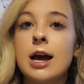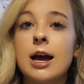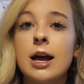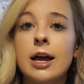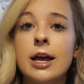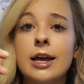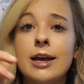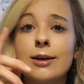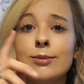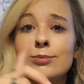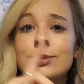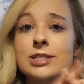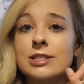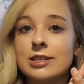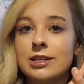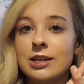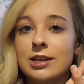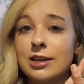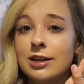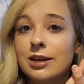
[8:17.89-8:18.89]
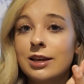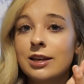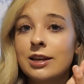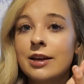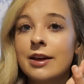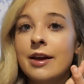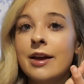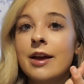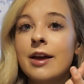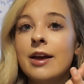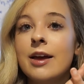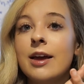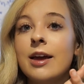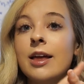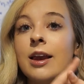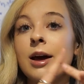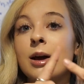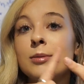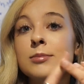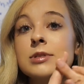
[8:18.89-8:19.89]
I am seeing it
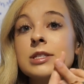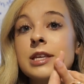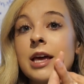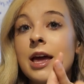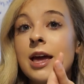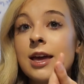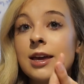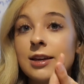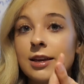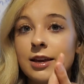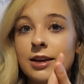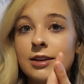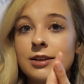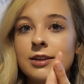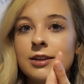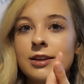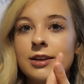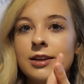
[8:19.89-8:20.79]
and I'm saying it.